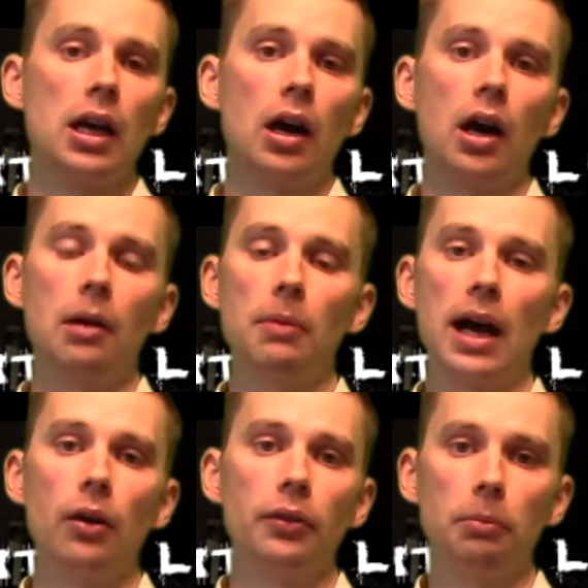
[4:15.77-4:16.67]

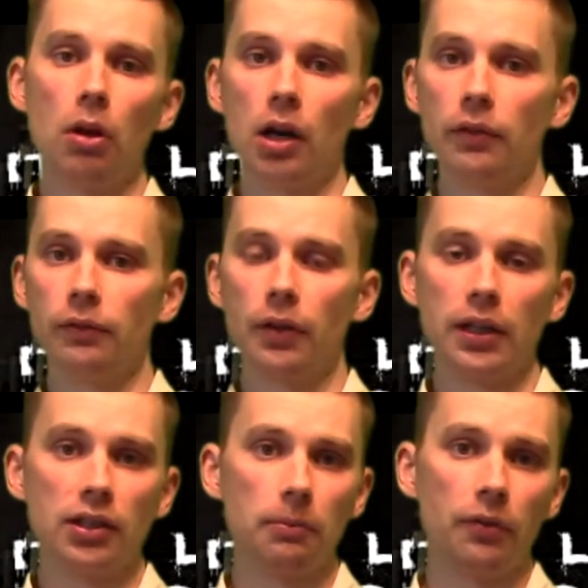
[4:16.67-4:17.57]
out, the blog of
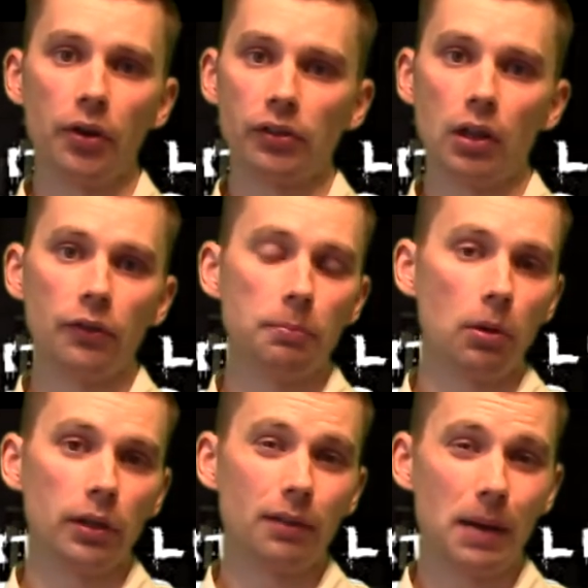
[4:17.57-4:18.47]
Tim Ferriss Loves
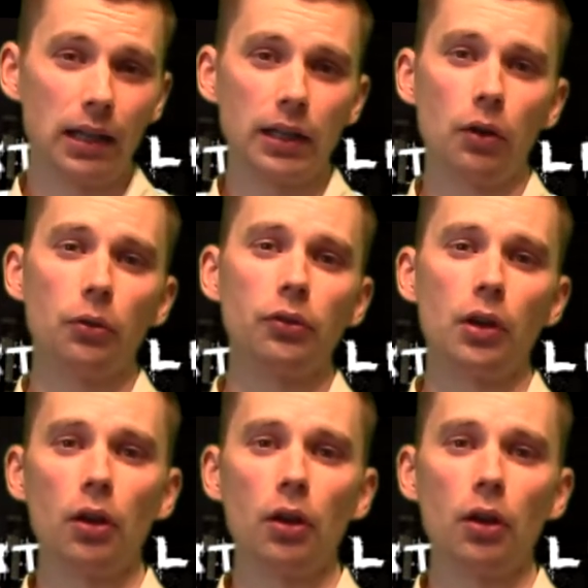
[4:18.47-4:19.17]
Polyposinol.